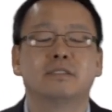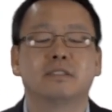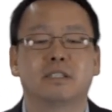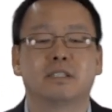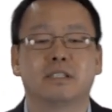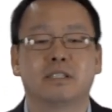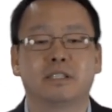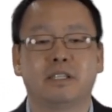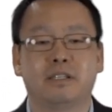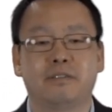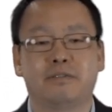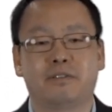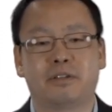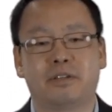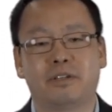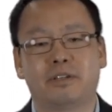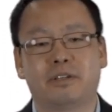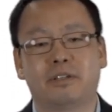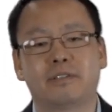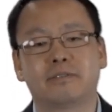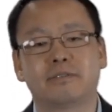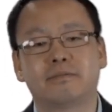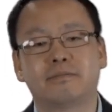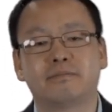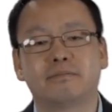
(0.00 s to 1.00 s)
leave
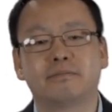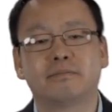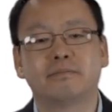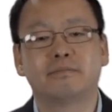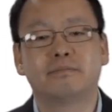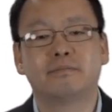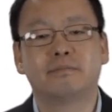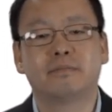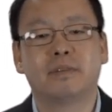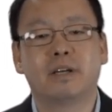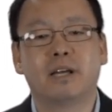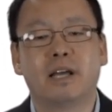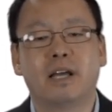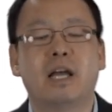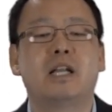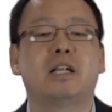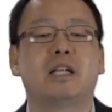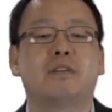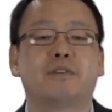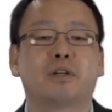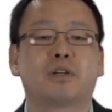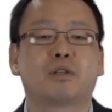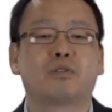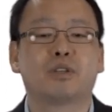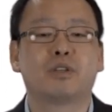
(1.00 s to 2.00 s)
her.
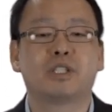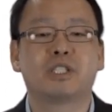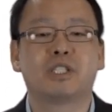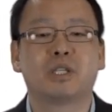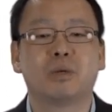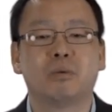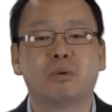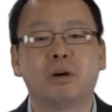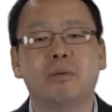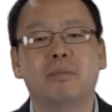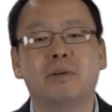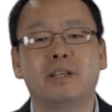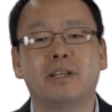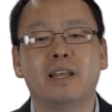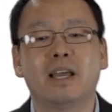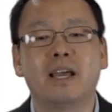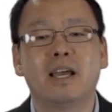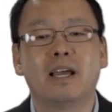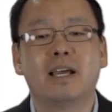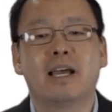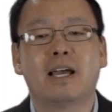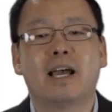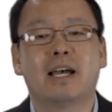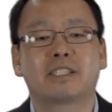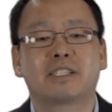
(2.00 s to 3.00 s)
And if a Christian woman
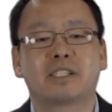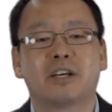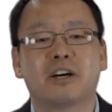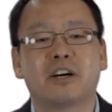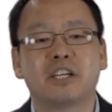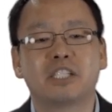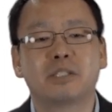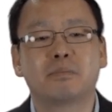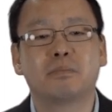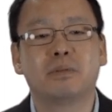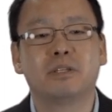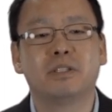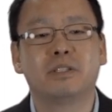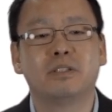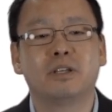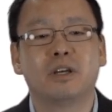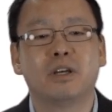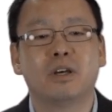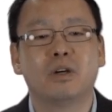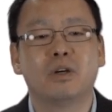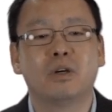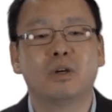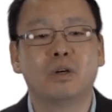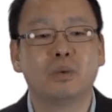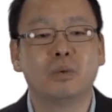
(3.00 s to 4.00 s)
has a husband
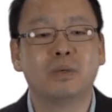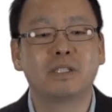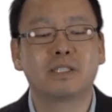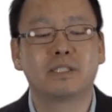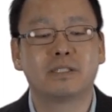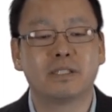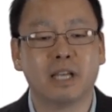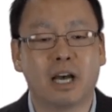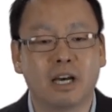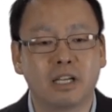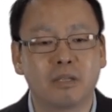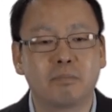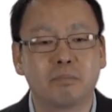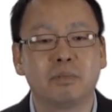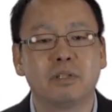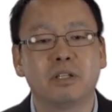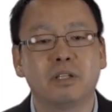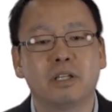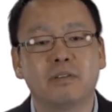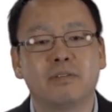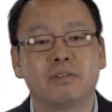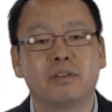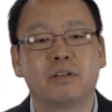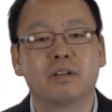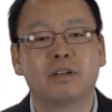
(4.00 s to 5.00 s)
who is not a
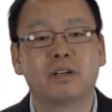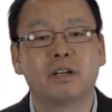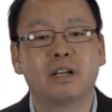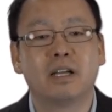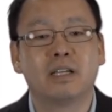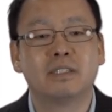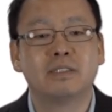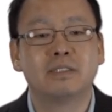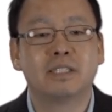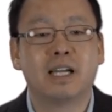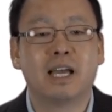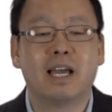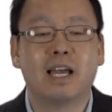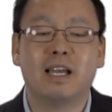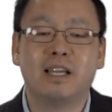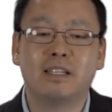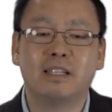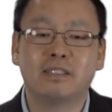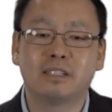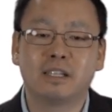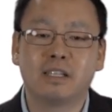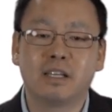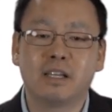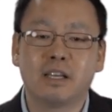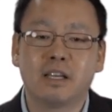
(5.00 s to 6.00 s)
believer,
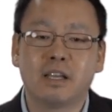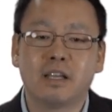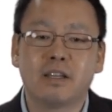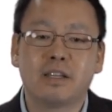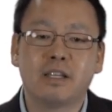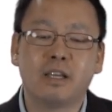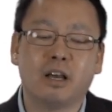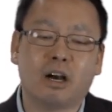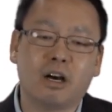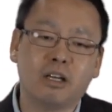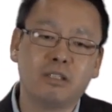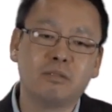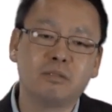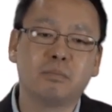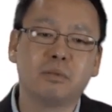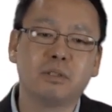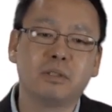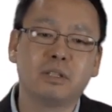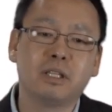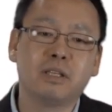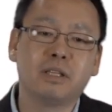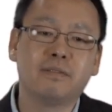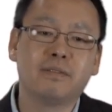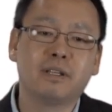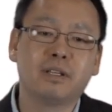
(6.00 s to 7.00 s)
and the
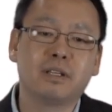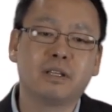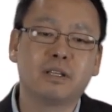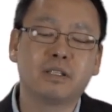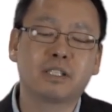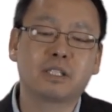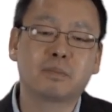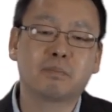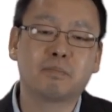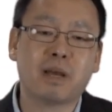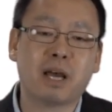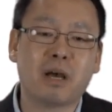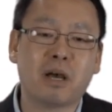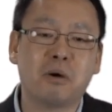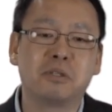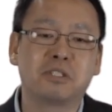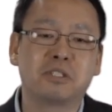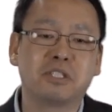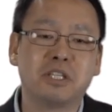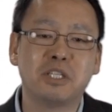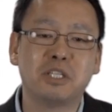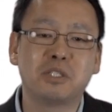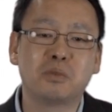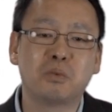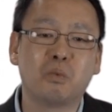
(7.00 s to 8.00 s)
unbelieving
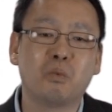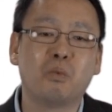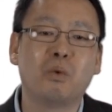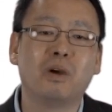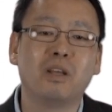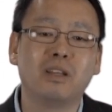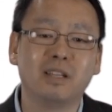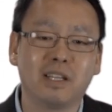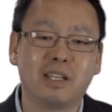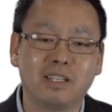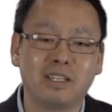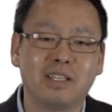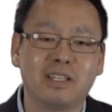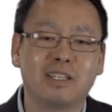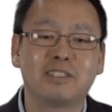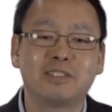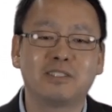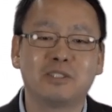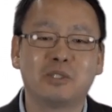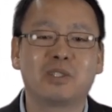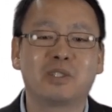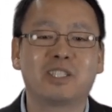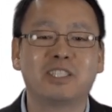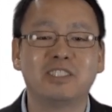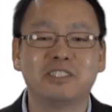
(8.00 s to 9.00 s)
spouse is willing
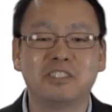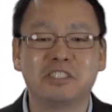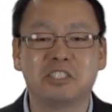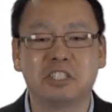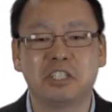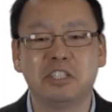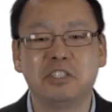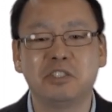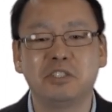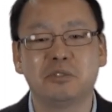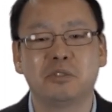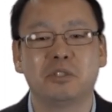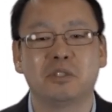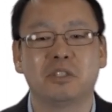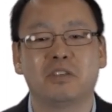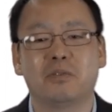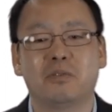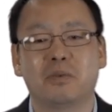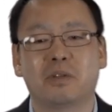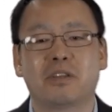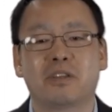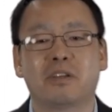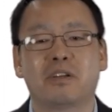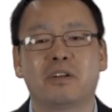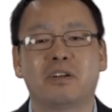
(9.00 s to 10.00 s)
to continue to live
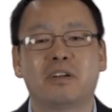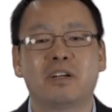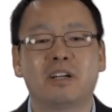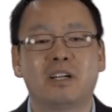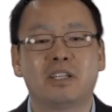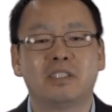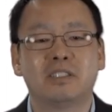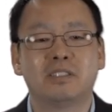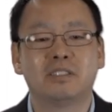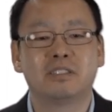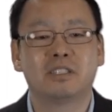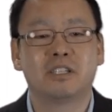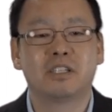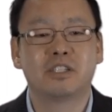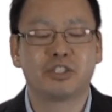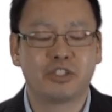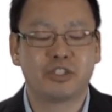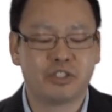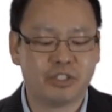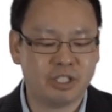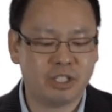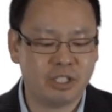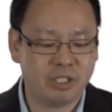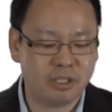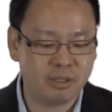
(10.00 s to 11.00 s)
with her,
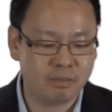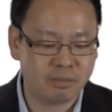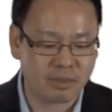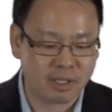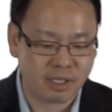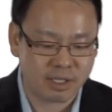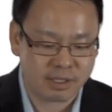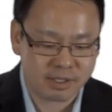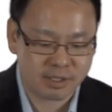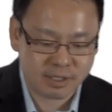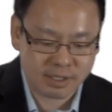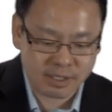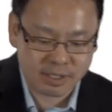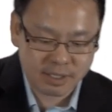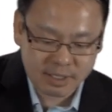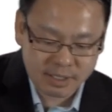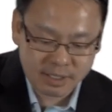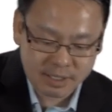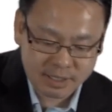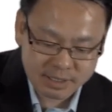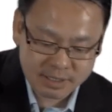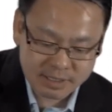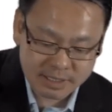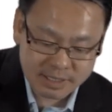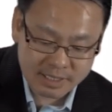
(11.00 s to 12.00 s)
she must
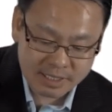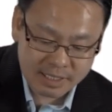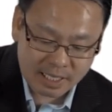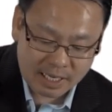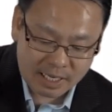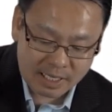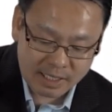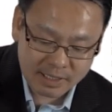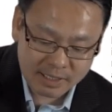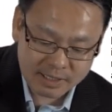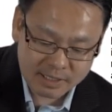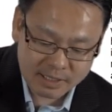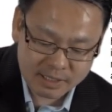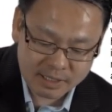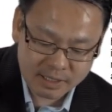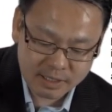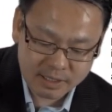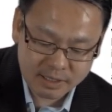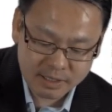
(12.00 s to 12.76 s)
not